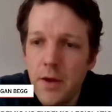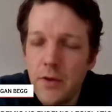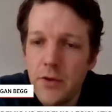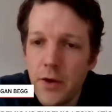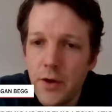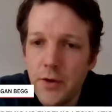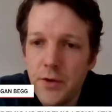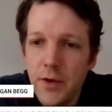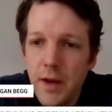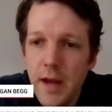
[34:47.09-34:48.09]
So
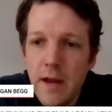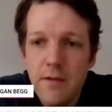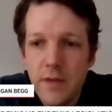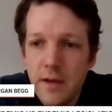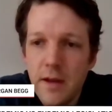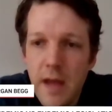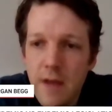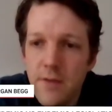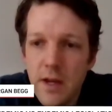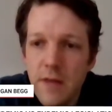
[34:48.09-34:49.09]
even
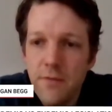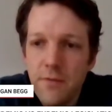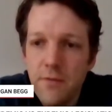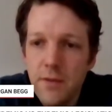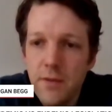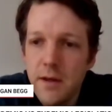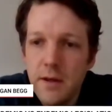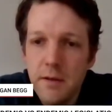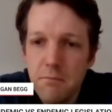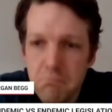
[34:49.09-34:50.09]
if
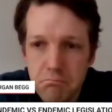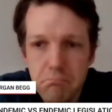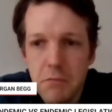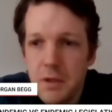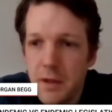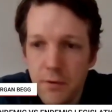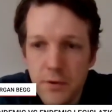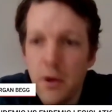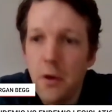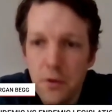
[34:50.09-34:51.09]
there was
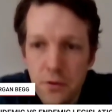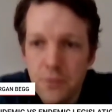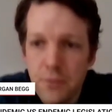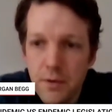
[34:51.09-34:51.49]
no